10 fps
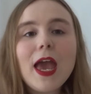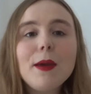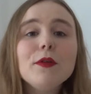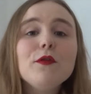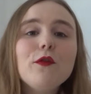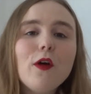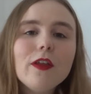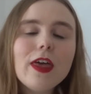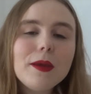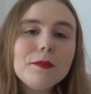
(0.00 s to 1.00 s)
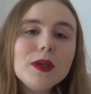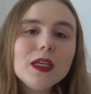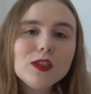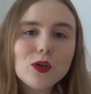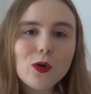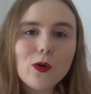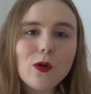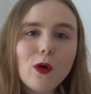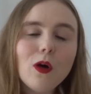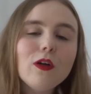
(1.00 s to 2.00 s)
And before they meet her,
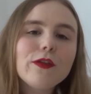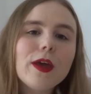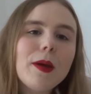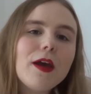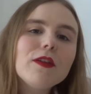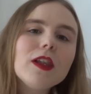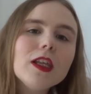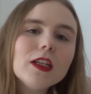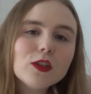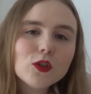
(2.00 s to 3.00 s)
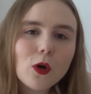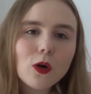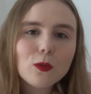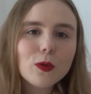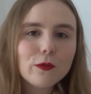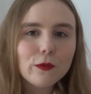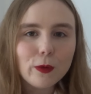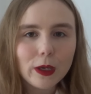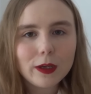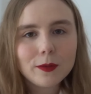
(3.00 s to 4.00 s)
all of them have a little talk with
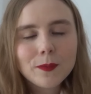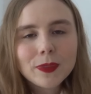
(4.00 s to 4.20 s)
Rick.